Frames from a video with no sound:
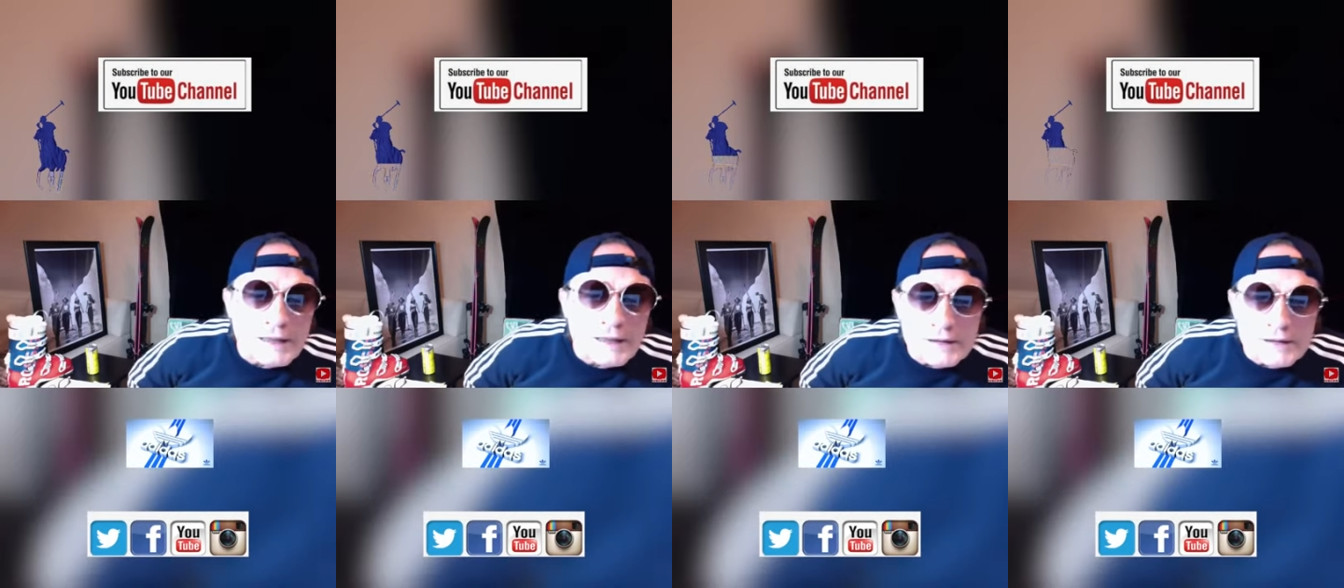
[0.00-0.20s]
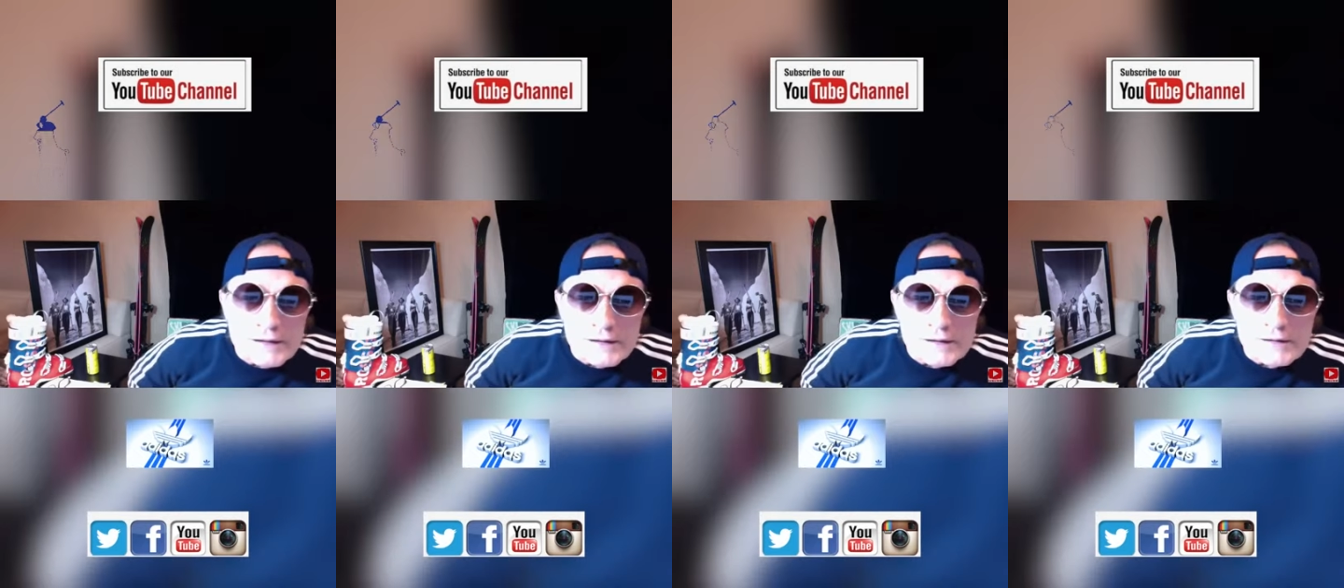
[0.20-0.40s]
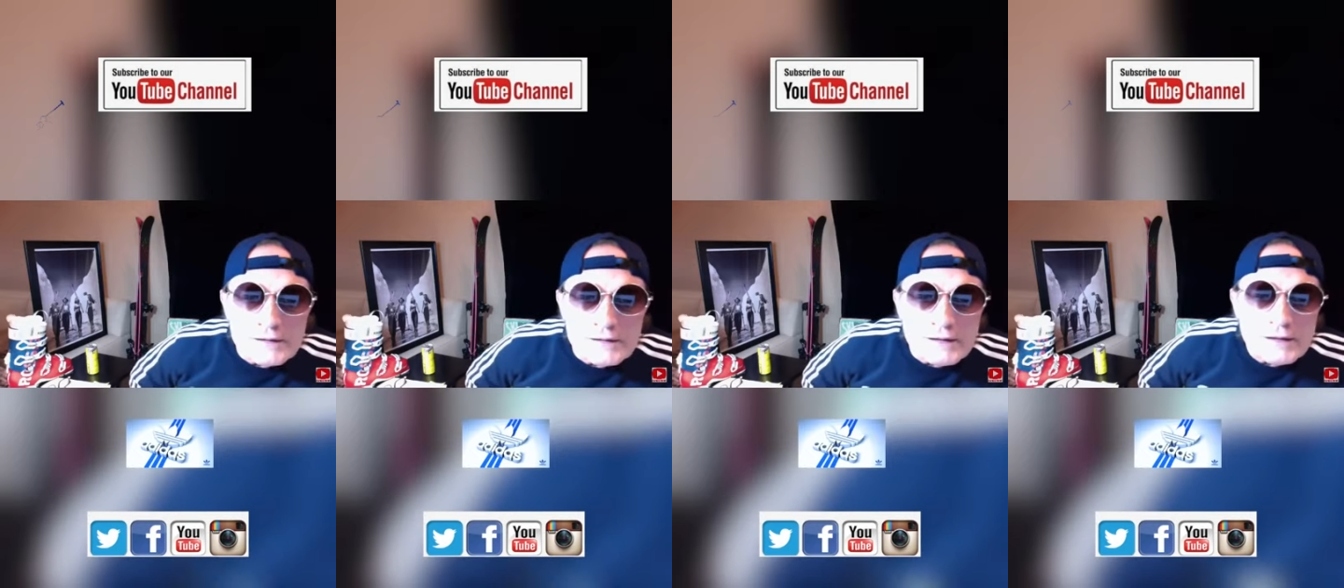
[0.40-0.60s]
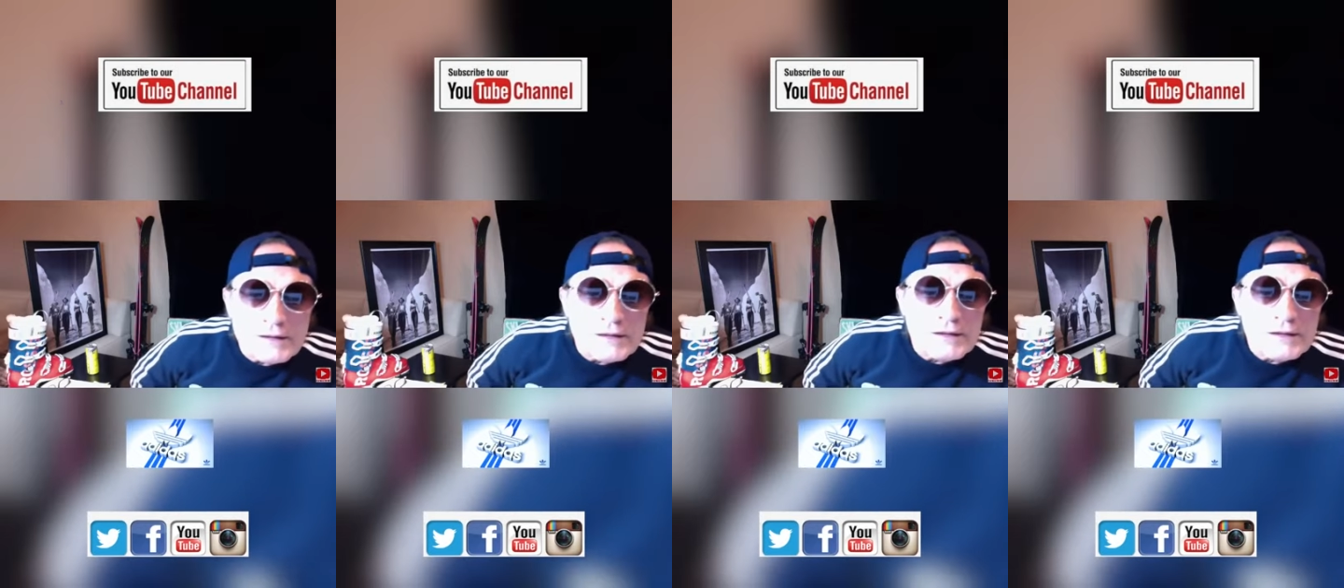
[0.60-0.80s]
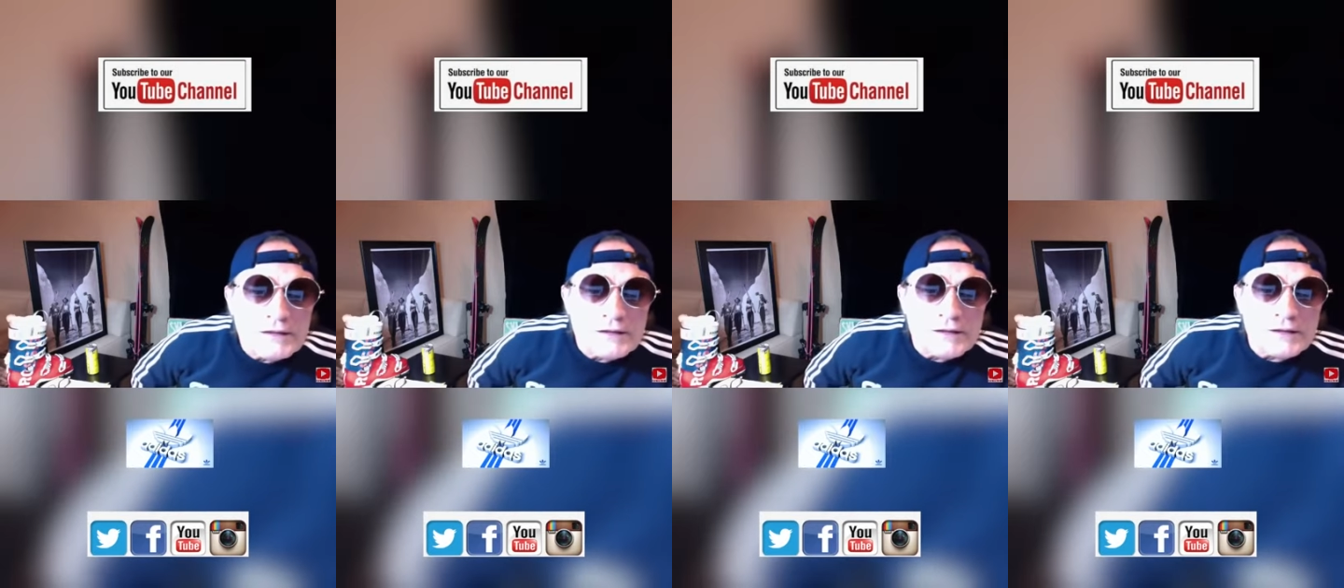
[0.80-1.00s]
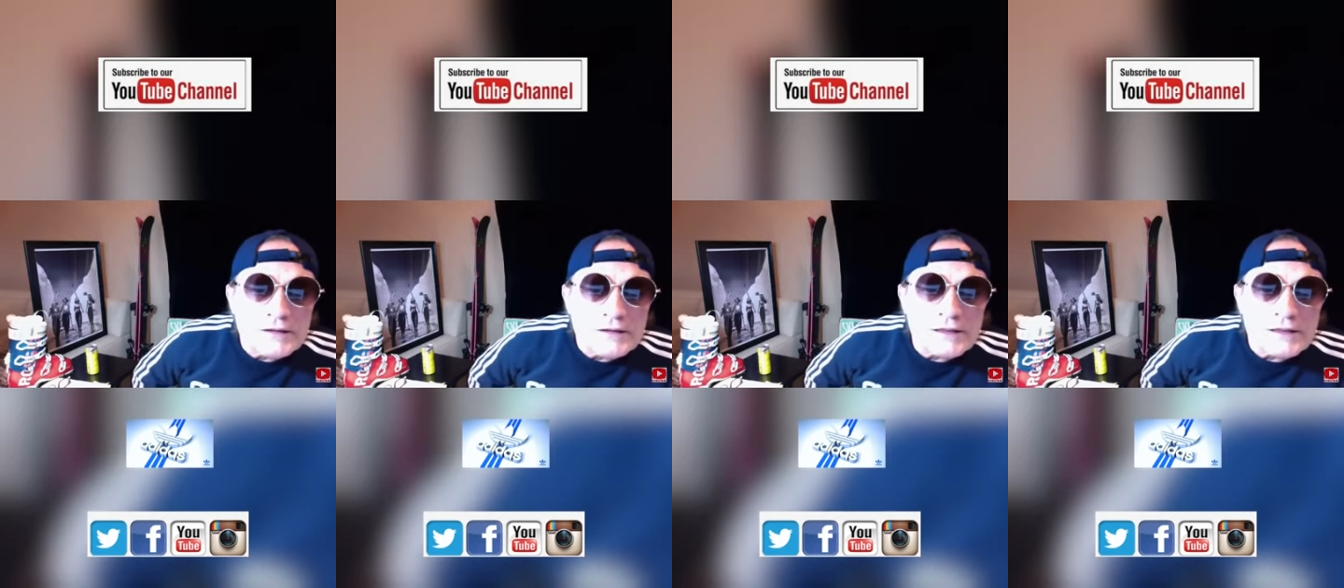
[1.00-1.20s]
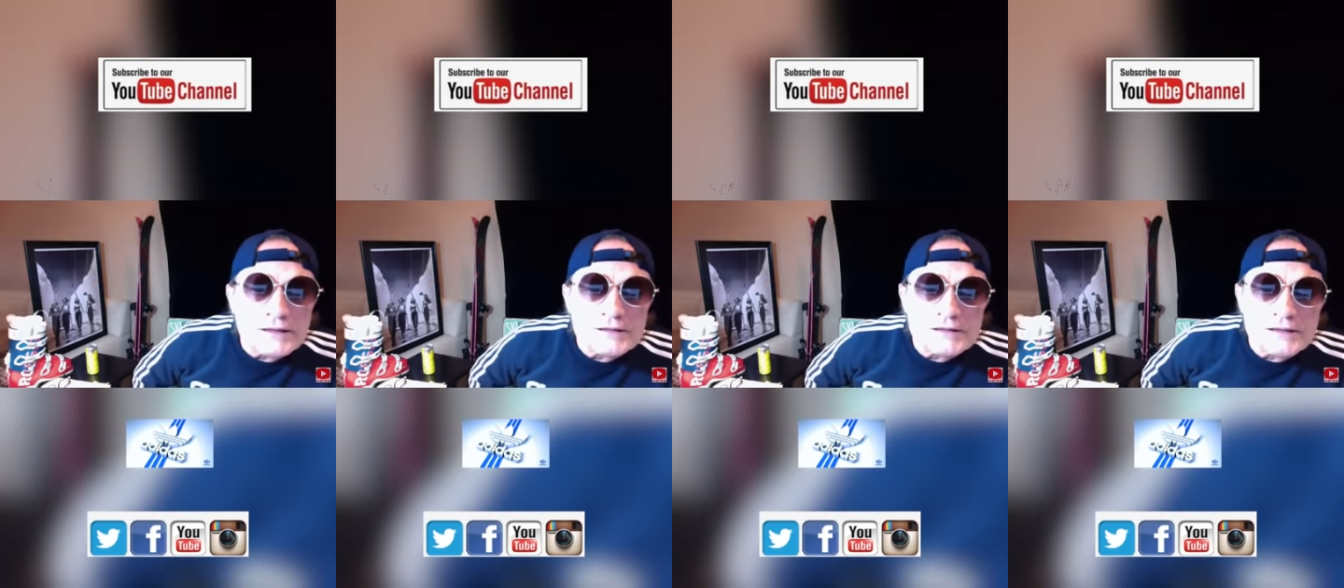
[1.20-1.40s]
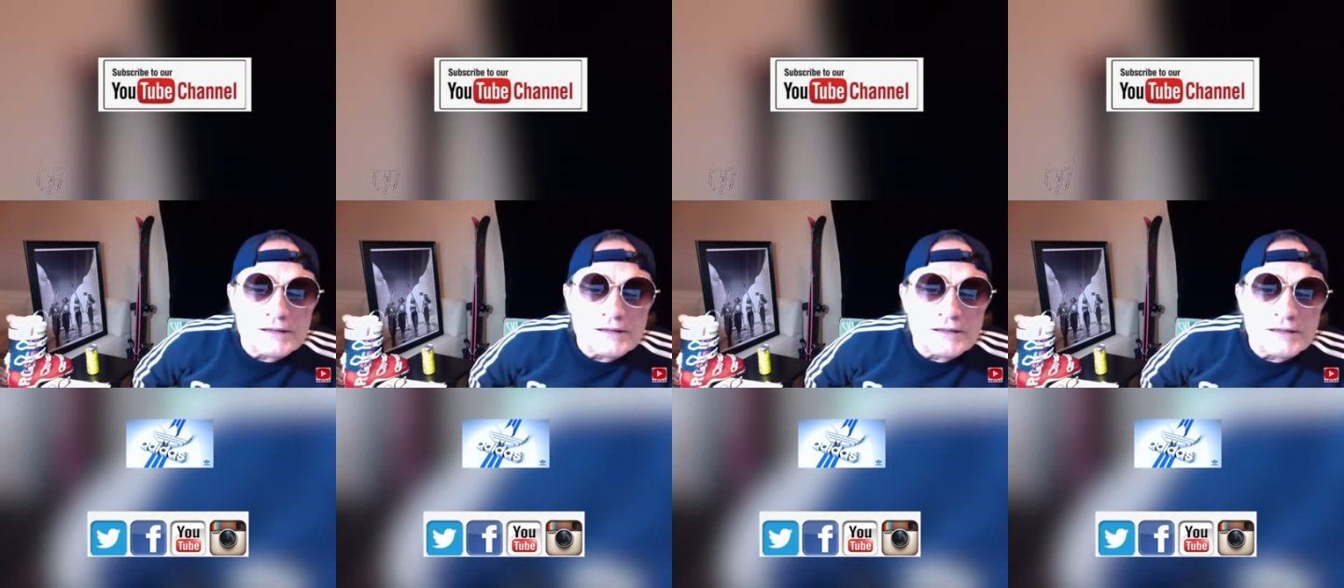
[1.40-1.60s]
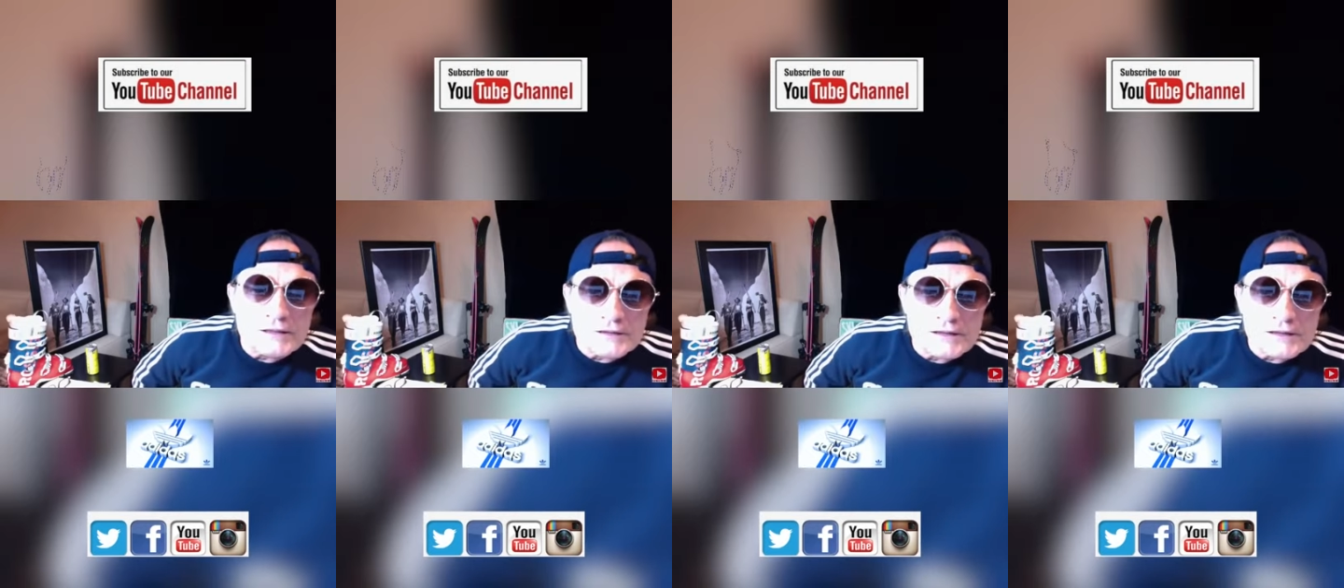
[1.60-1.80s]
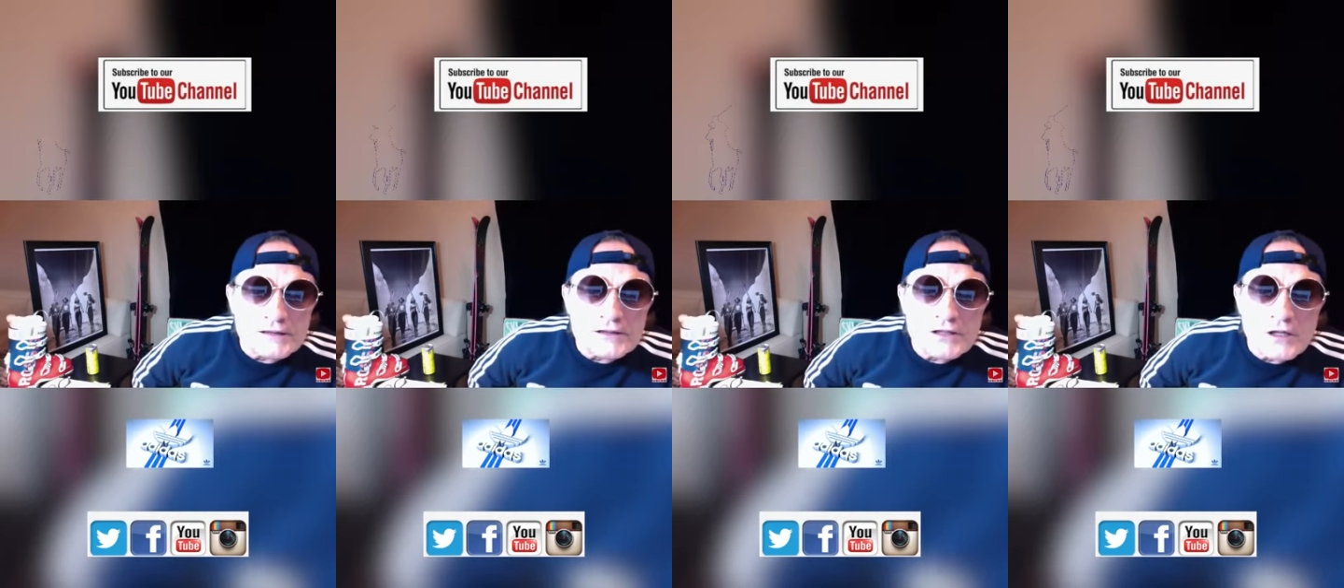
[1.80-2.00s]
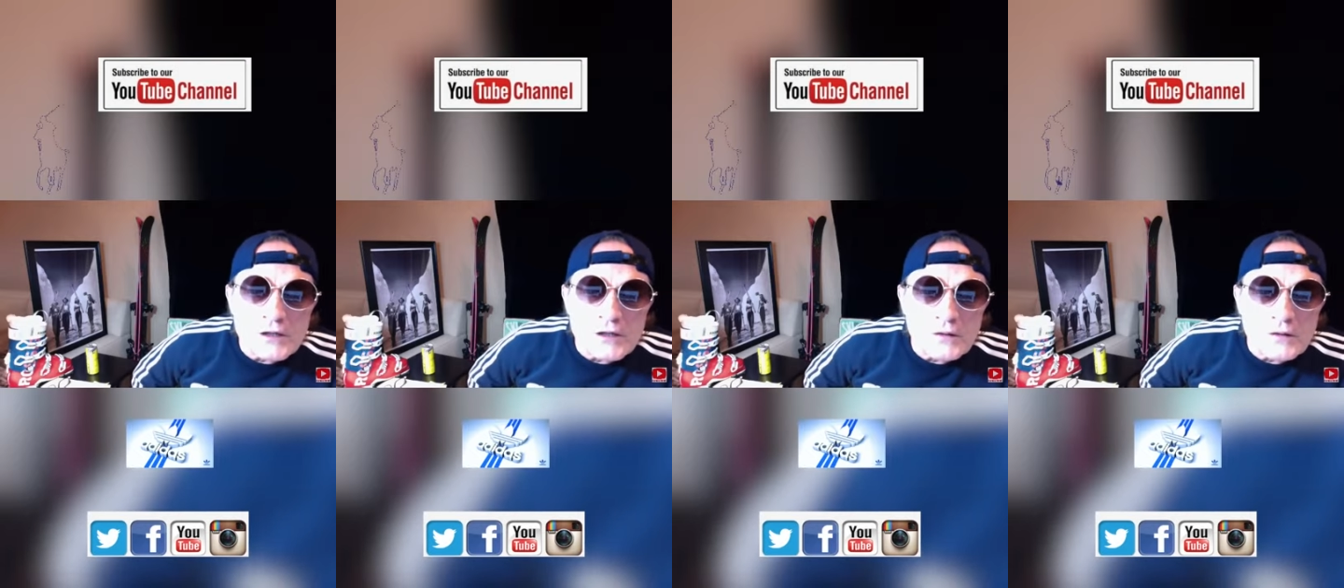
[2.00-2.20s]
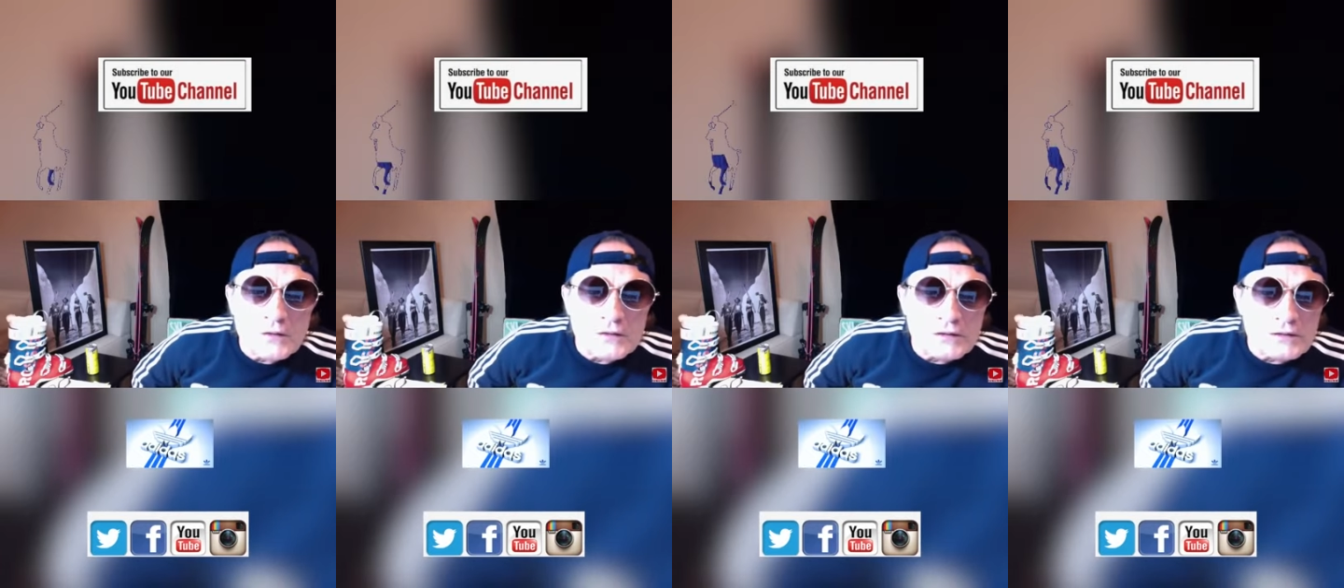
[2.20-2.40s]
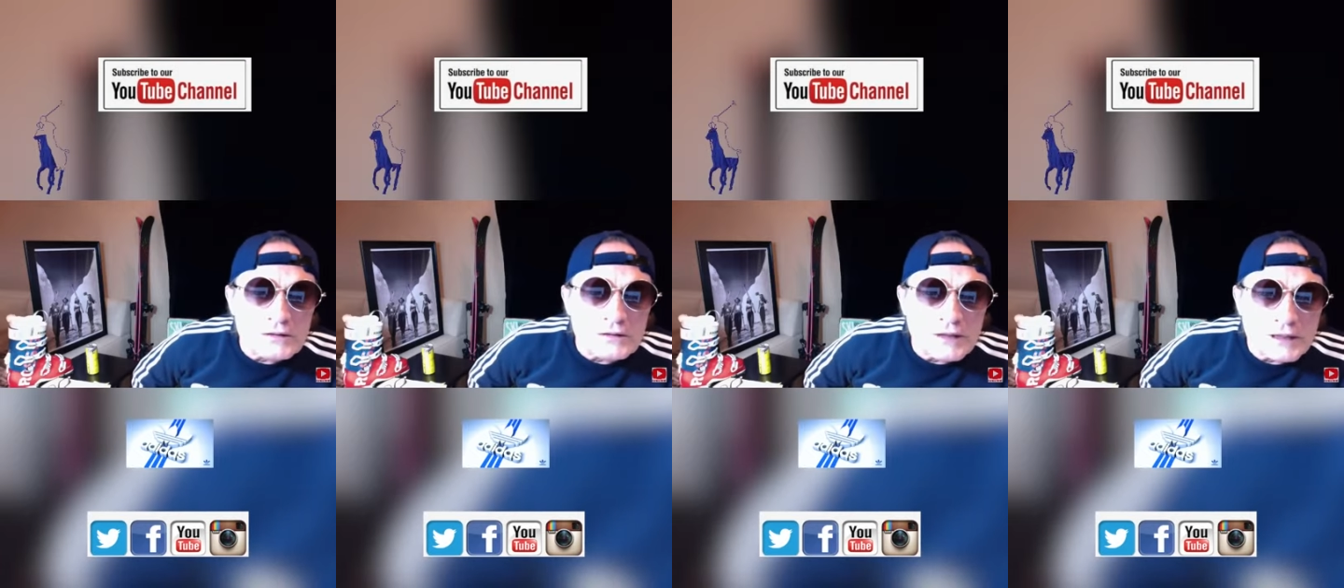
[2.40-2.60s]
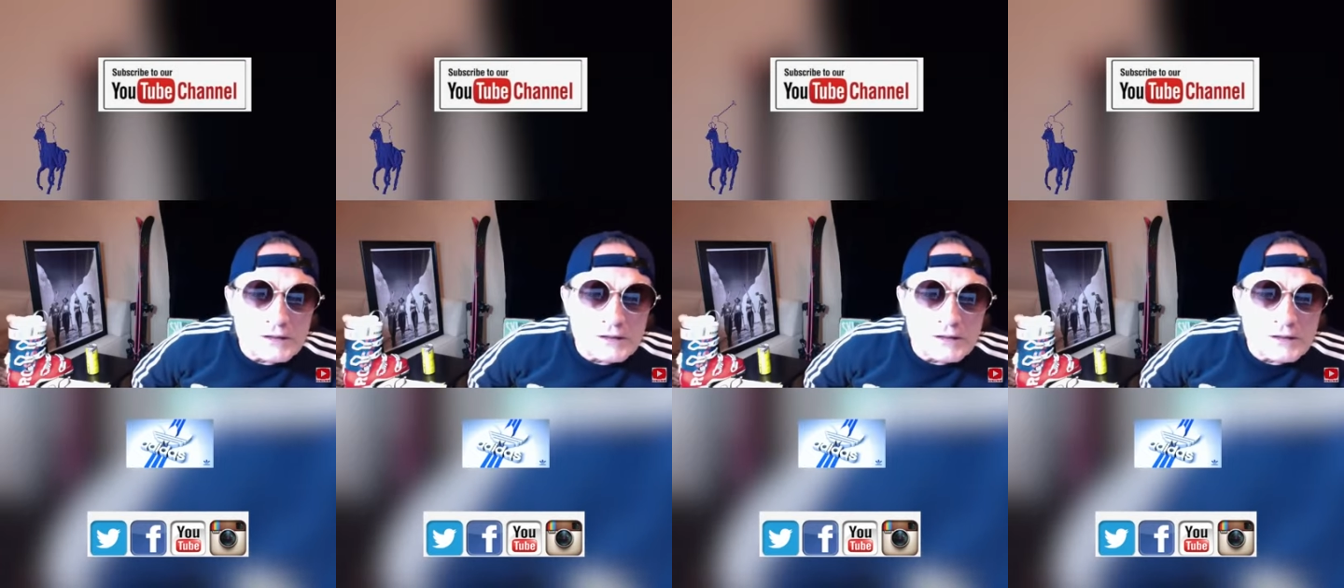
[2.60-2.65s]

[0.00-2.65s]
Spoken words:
and dusted because it's cold.